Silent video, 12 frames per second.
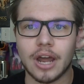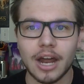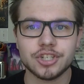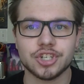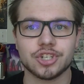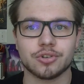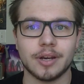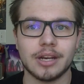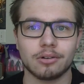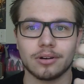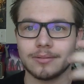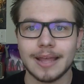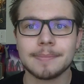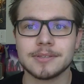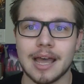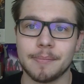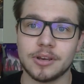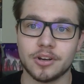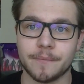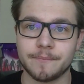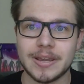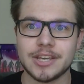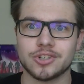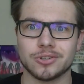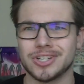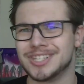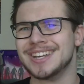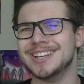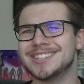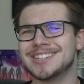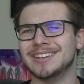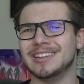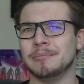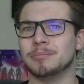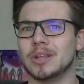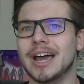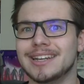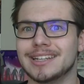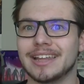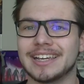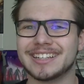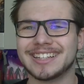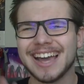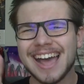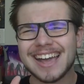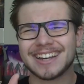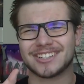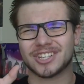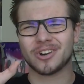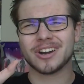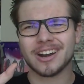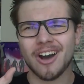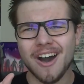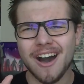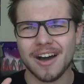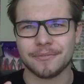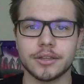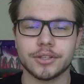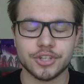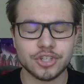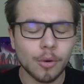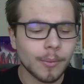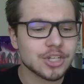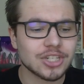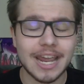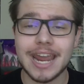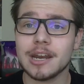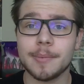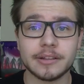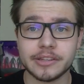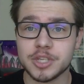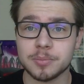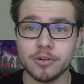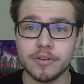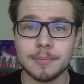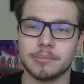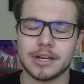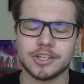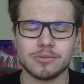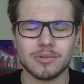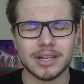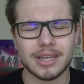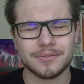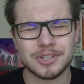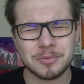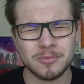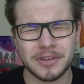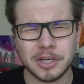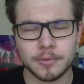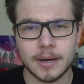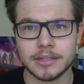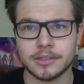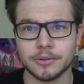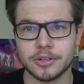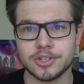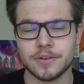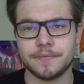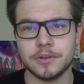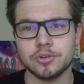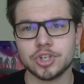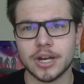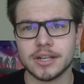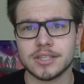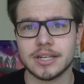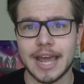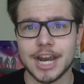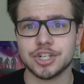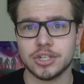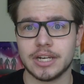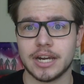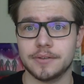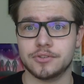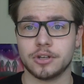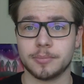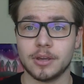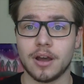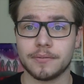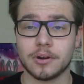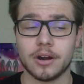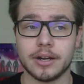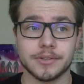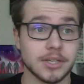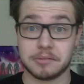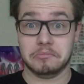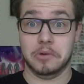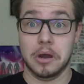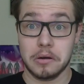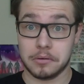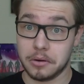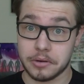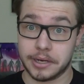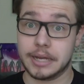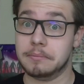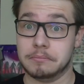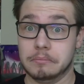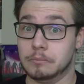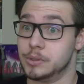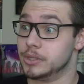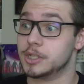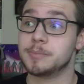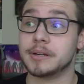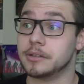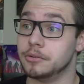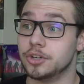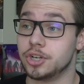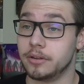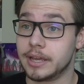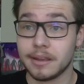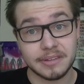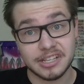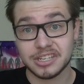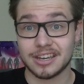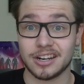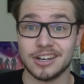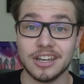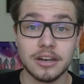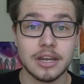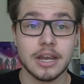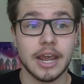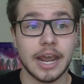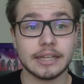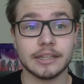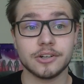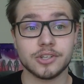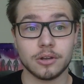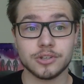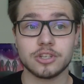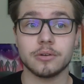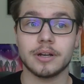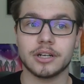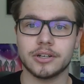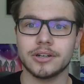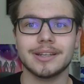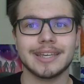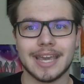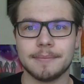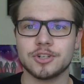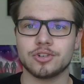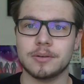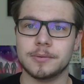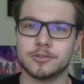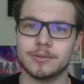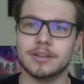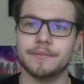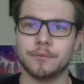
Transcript: touchscreen or a laptop in your face, you're just instantly blinded. Like, God, turn it off! There's so much to hate about this movie, but I do want to give this movie credit, though. There's a few shots that actually kind of took me off guard, and I was like, oh, okay, wasn't expecting you to show that. That's kind of neat. And there's also a good chemistry between the